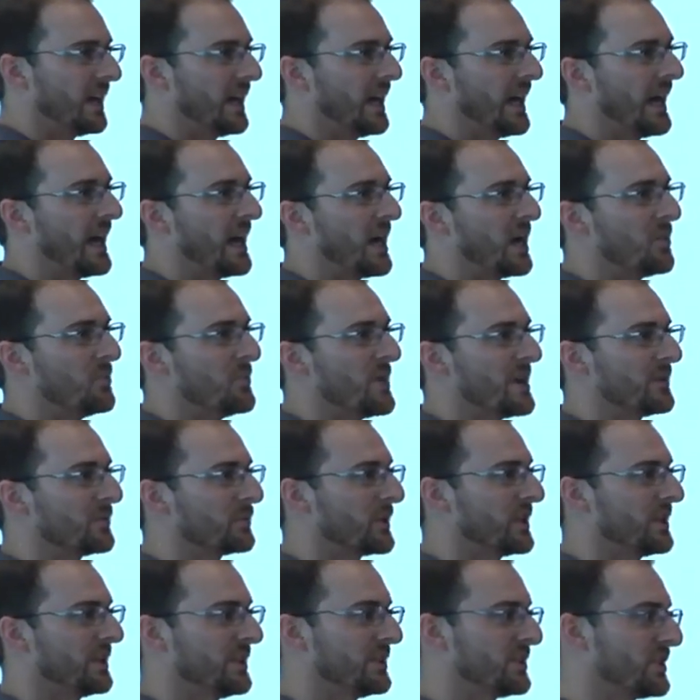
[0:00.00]
um, and
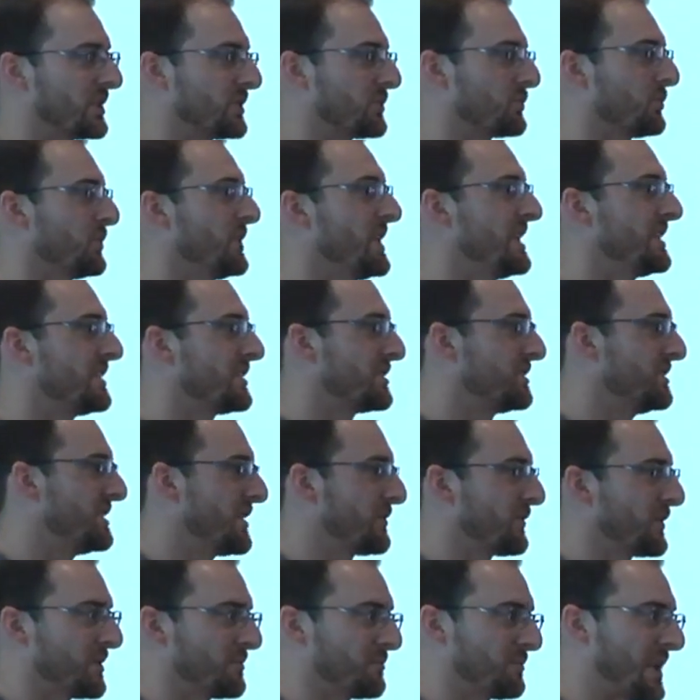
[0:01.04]
really just reach
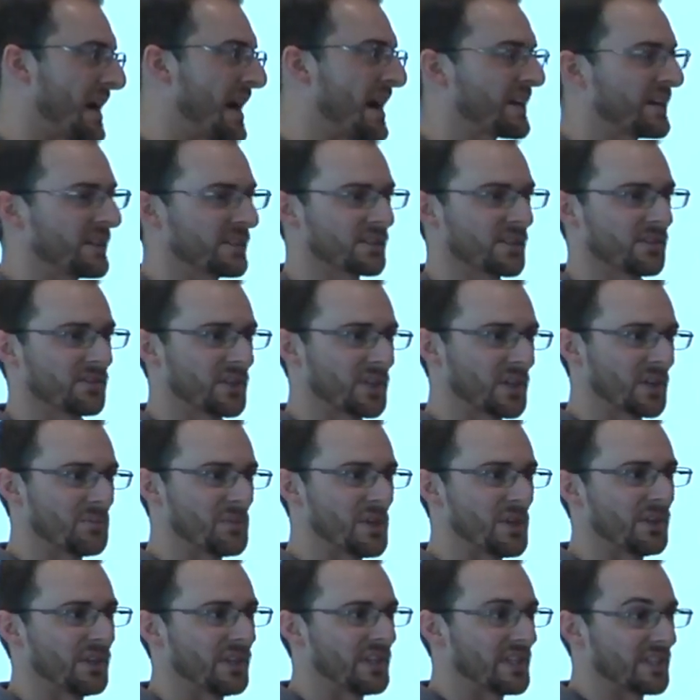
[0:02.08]
different pockets of the
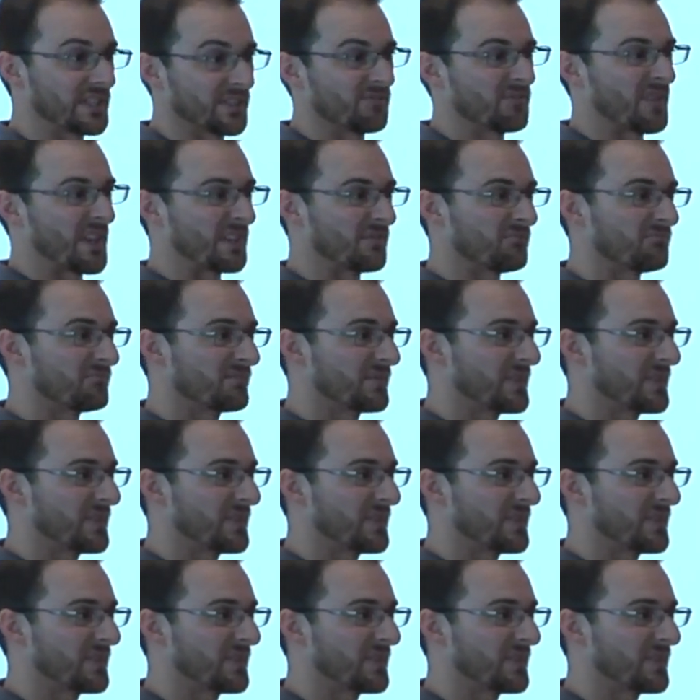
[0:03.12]
community and, and